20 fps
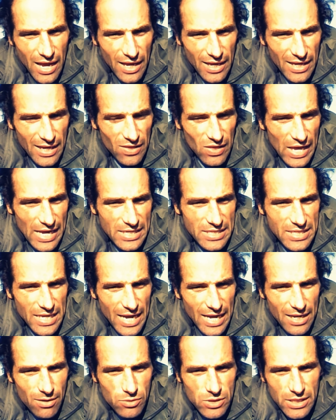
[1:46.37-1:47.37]
Yeah, last
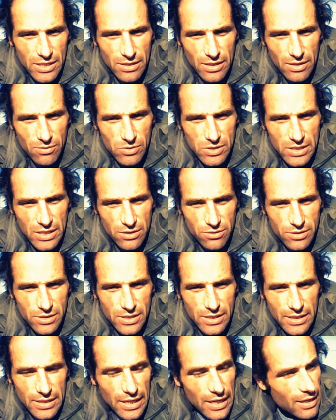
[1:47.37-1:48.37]
night it was
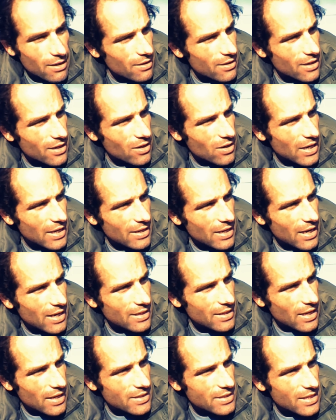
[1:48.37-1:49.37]
interesting.
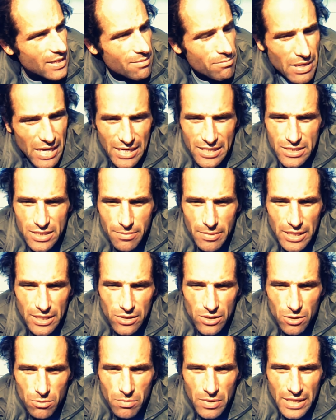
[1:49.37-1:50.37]
I did manage to make a
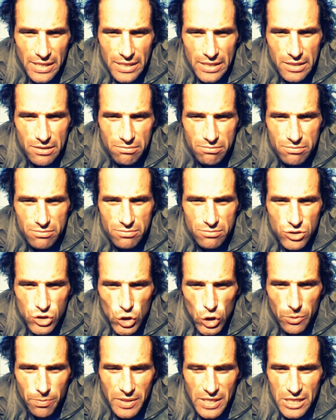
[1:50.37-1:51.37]
little money
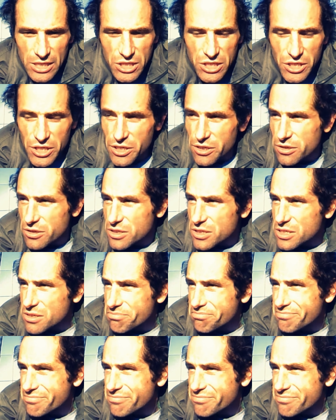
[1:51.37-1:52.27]
sharpening shears.